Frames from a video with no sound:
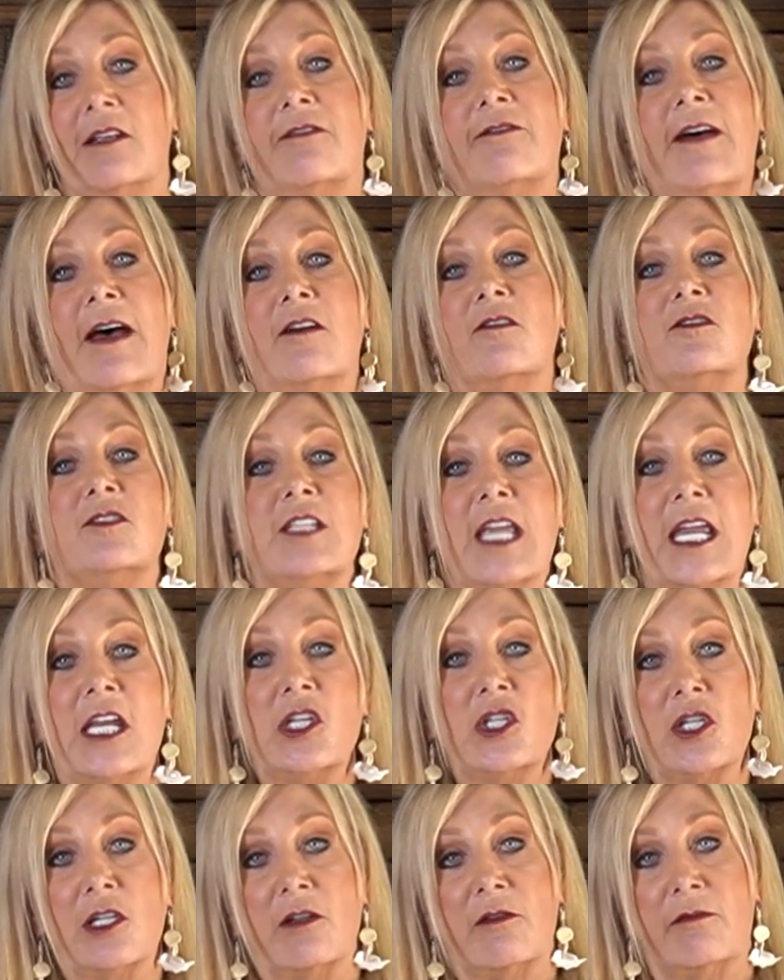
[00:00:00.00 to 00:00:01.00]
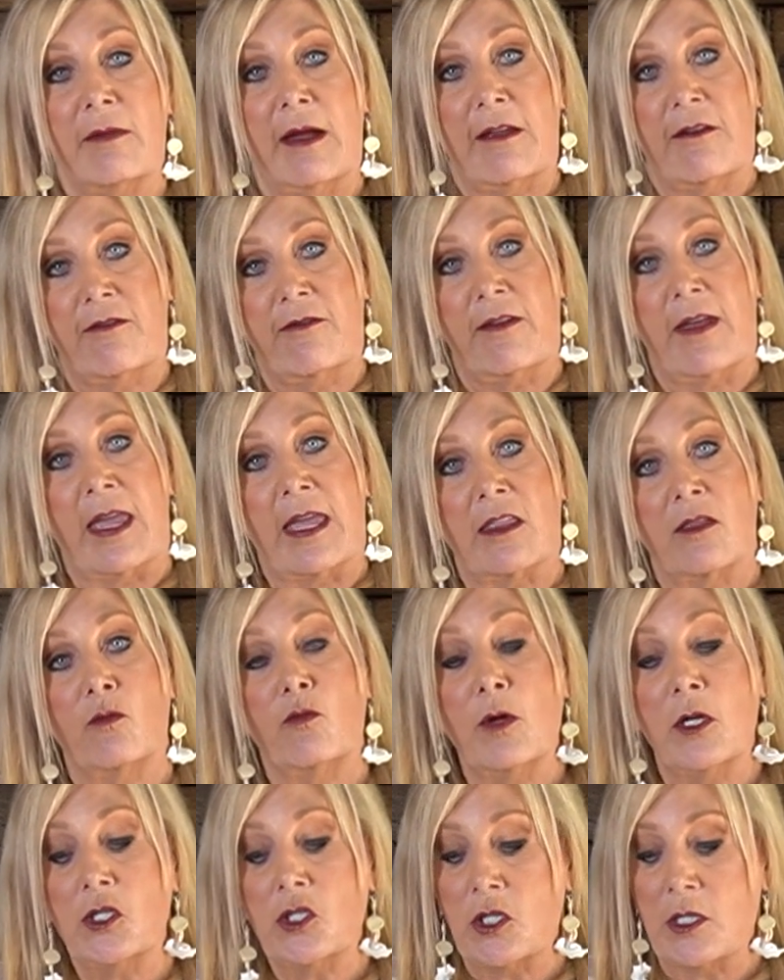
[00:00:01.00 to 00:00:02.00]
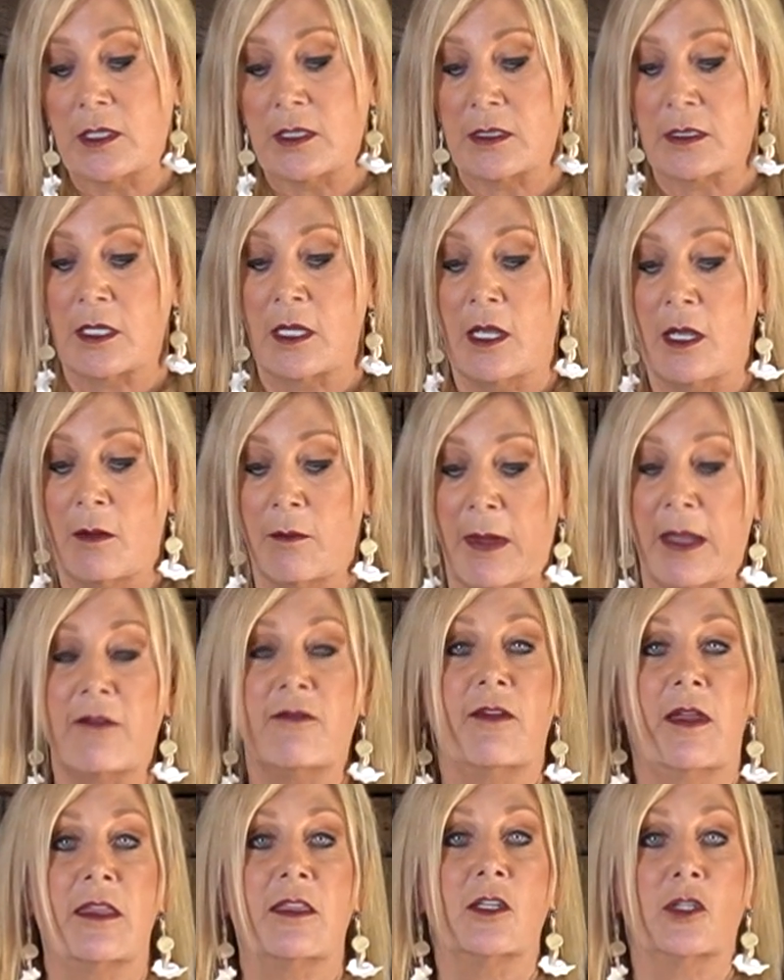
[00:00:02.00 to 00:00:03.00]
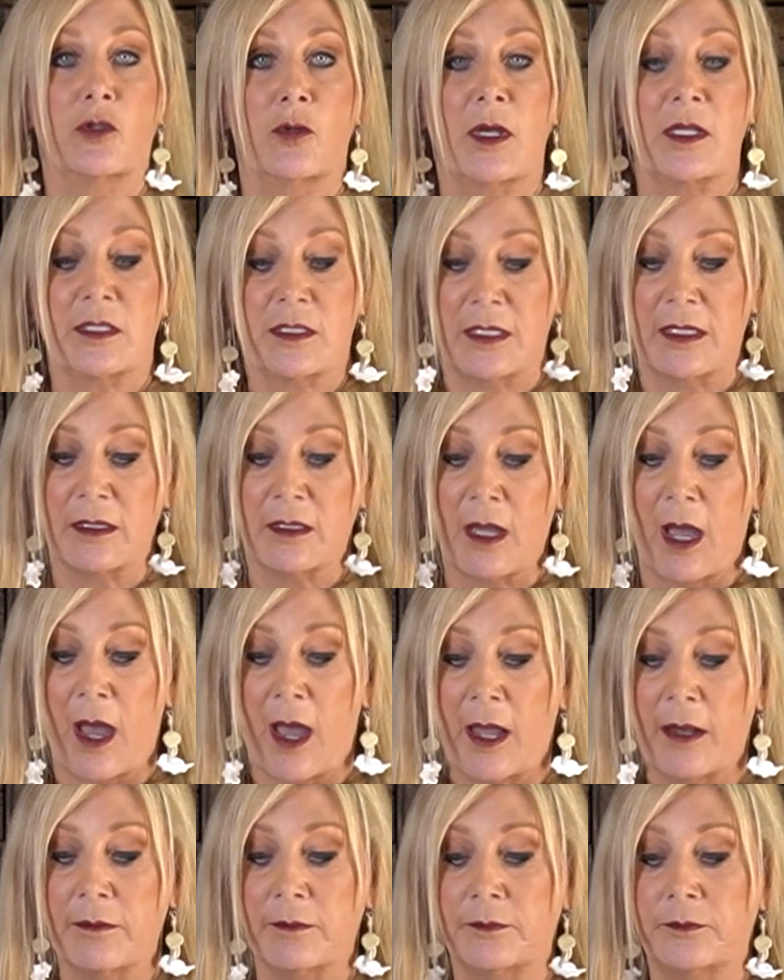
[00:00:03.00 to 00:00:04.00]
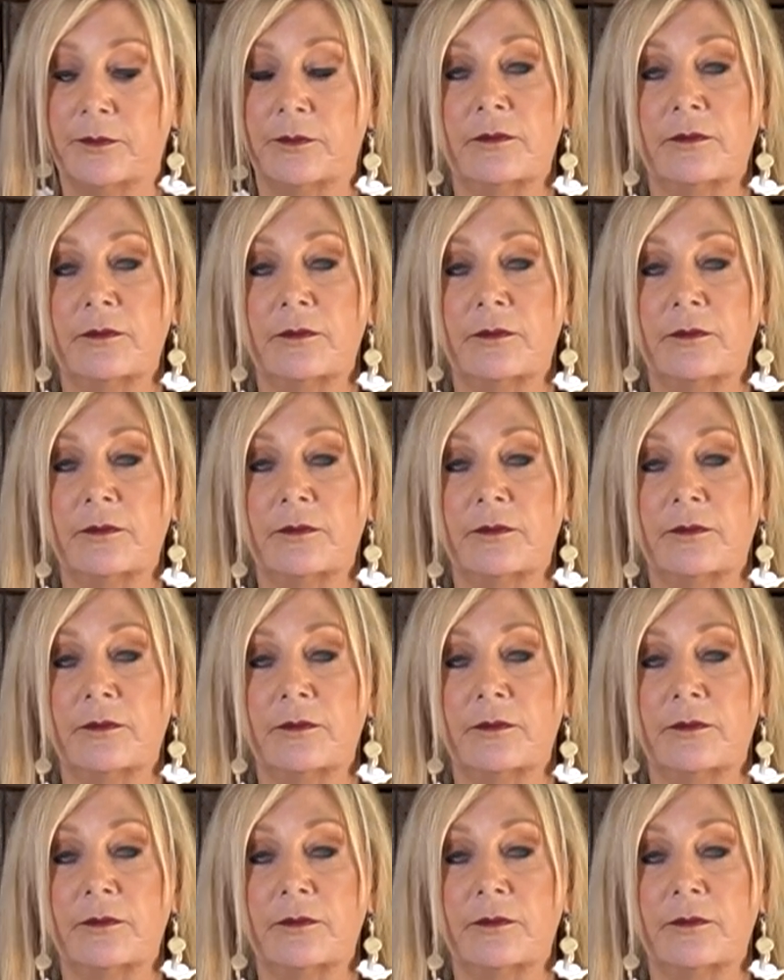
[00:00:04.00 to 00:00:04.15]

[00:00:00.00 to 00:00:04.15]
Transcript: foundation of my faith, which is my faith and trust in God.